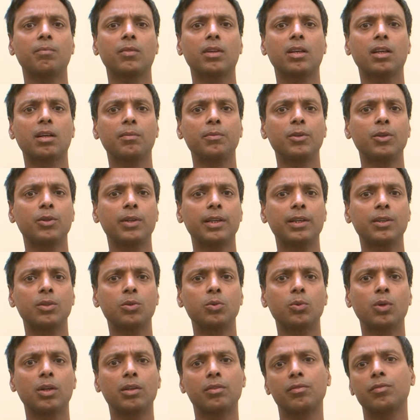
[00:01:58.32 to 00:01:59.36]
commuting
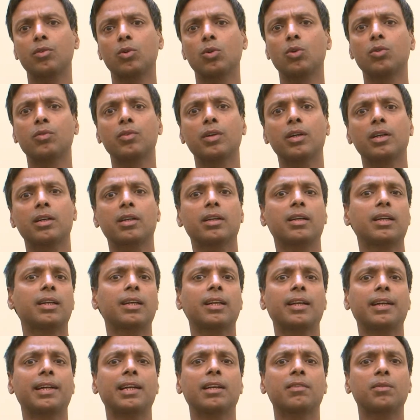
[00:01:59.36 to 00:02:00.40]
to and fro work at
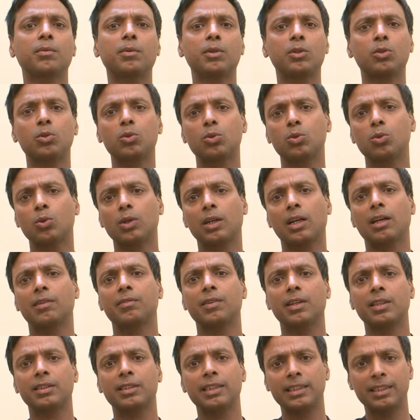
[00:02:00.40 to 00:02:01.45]
a rate of about 2.5
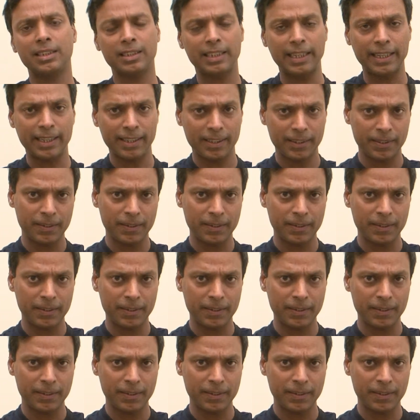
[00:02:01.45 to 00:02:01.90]
hours each day.